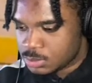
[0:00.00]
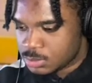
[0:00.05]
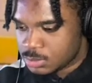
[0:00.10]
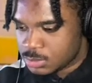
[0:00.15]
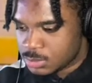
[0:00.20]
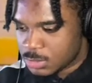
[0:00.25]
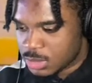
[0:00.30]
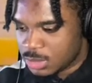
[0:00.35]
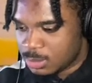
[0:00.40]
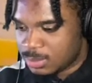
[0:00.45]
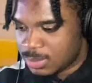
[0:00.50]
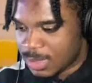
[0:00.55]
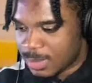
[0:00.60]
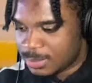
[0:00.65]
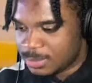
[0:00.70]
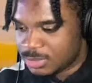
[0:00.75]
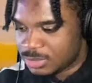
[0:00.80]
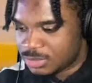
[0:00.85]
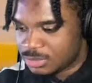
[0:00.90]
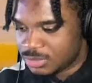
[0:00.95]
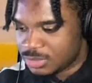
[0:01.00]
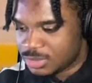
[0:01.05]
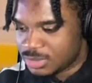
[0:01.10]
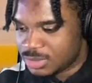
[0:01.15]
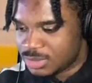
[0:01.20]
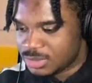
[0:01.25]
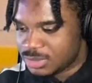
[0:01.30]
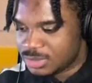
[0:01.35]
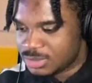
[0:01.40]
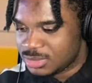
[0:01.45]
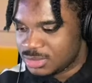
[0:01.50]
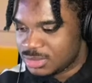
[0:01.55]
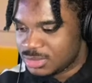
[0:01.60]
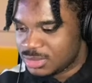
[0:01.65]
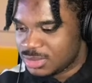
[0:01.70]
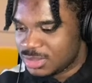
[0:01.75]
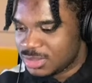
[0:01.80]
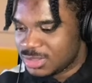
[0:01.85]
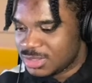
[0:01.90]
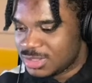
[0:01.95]
He popping the three.
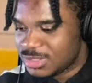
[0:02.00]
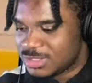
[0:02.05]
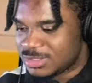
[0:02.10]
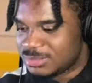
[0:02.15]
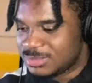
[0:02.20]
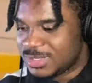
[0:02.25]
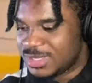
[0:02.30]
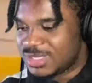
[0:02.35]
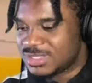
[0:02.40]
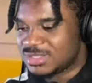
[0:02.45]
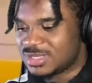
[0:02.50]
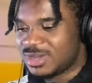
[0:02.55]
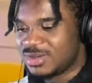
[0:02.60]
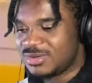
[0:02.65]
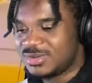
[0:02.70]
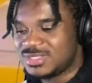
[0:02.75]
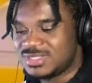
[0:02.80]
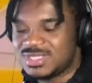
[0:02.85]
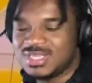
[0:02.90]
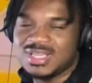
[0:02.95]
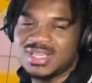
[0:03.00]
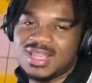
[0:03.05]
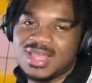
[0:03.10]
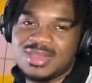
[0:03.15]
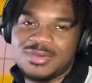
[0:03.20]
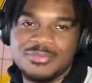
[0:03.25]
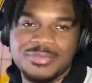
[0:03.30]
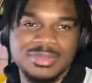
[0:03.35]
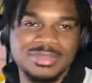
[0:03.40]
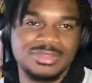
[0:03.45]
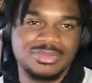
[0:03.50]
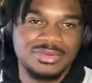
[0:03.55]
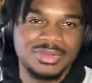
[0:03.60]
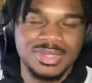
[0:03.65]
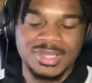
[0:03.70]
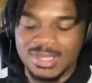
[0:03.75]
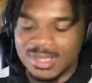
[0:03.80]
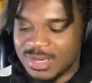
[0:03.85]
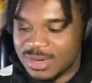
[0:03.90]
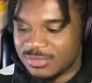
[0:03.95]
This man's always get like 1 3
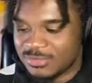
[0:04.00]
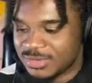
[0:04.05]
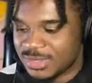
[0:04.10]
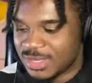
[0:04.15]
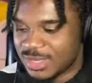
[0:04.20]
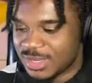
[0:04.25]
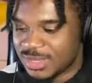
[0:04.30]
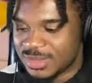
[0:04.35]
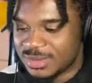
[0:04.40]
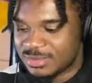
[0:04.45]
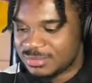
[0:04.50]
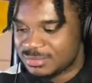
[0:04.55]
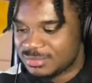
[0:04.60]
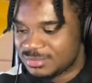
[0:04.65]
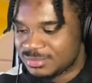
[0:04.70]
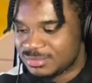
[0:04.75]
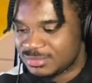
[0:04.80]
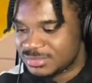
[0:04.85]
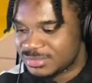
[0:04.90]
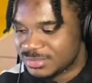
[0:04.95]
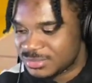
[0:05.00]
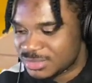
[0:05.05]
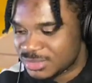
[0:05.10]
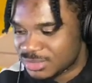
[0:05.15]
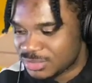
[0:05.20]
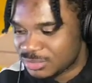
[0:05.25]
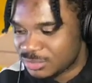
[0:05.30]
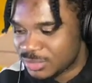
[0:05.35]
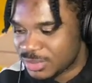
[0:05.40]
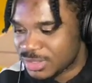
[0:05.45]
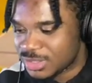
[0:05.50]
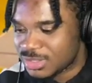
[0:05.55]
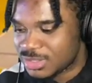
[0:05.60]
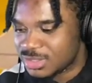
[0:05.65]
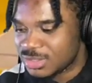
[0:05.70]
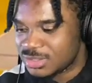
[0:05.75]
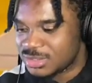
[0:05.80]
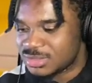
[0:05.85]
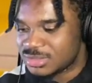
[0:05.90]
in every game. Quinn Cook.